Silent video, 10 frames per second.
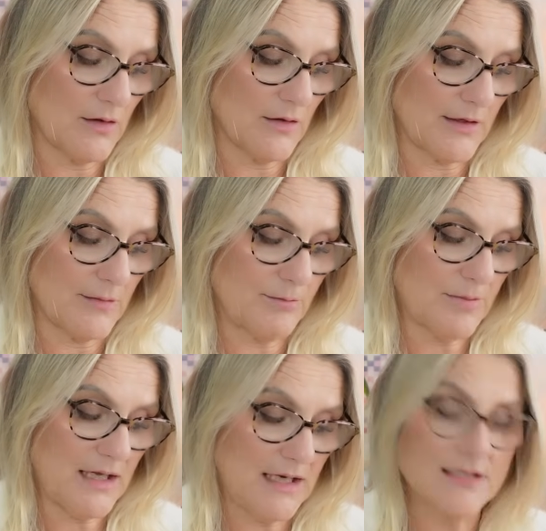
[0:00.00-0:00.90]
the
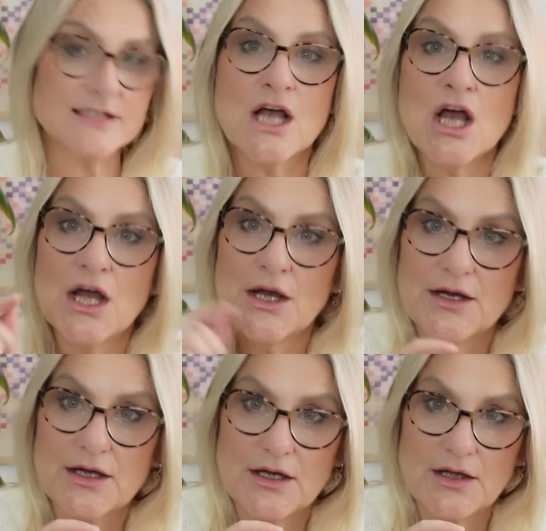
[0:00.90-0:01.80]
piece.
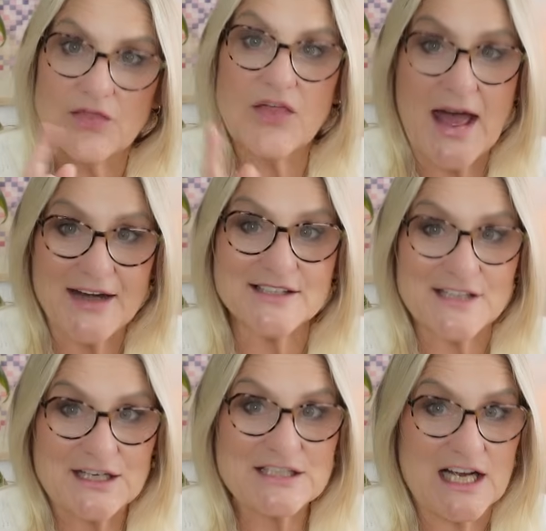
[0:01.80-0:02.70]
That is
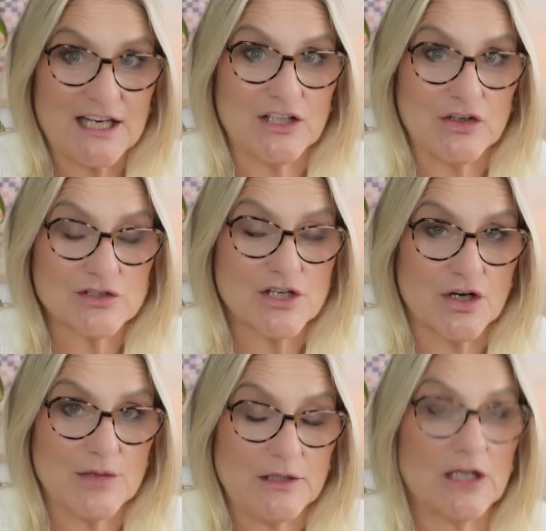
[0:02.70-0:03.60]
going to take a long
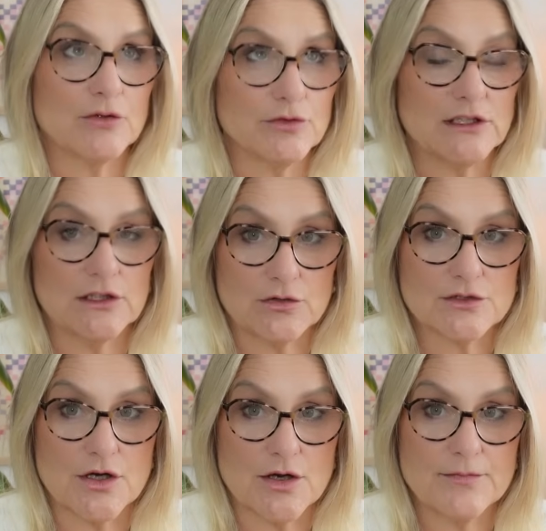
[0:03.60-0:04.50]
time, like a really long
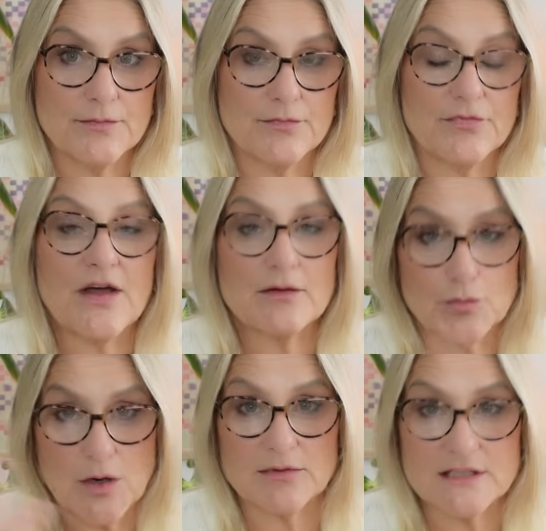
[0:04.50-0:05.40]
time. That will
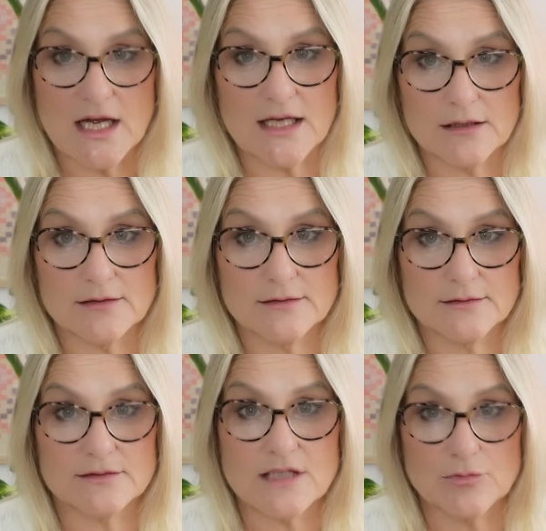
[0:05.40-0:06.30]
probably take
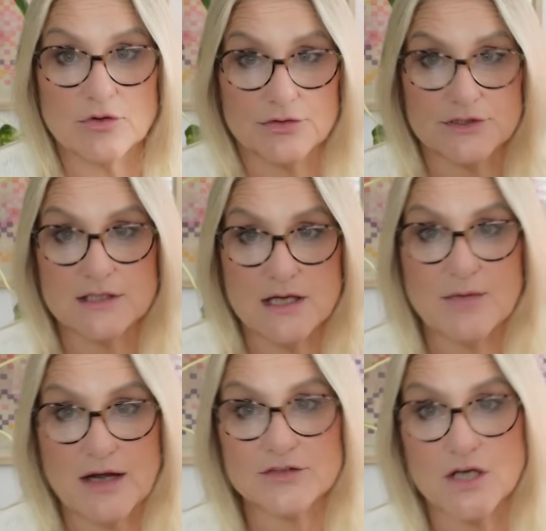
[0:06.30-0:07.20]
double the
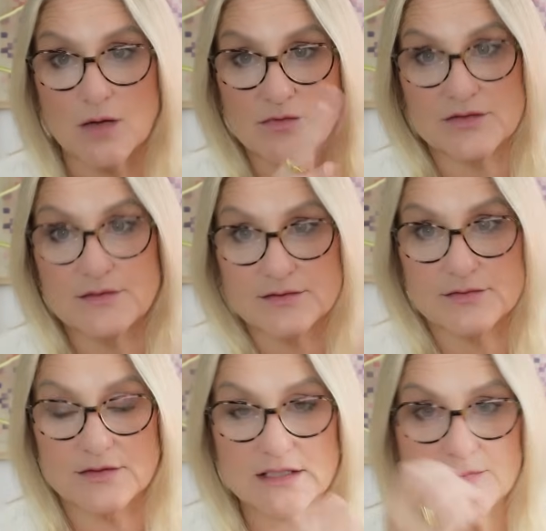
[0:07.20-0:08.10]
amount of time that
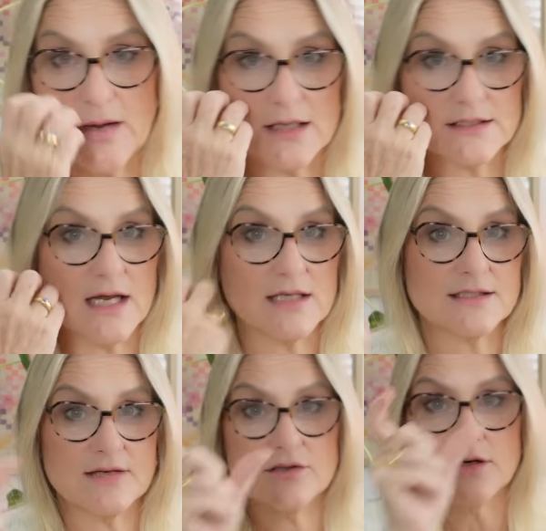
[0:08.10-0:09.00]
this part takes,
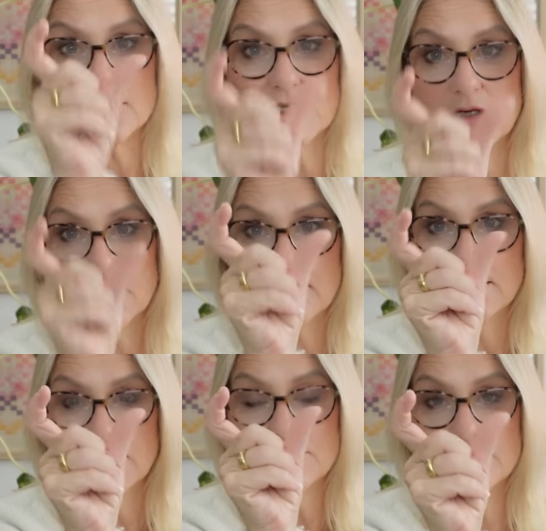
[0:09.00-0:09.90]
even though it's only
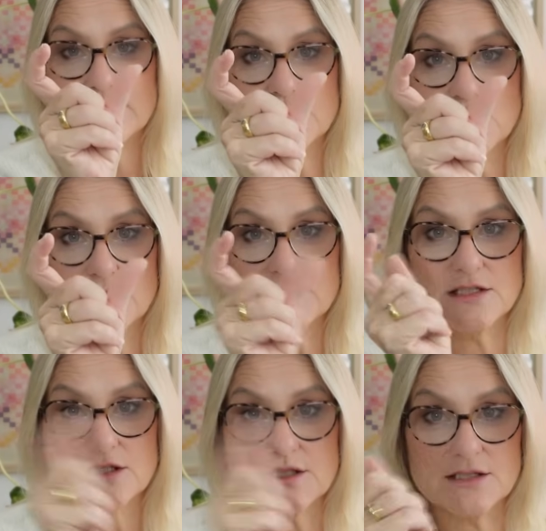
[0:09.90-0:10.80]
12
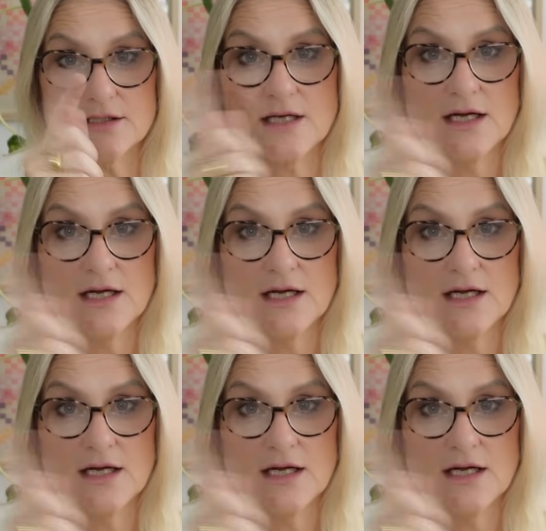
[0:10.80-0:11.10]
stitches.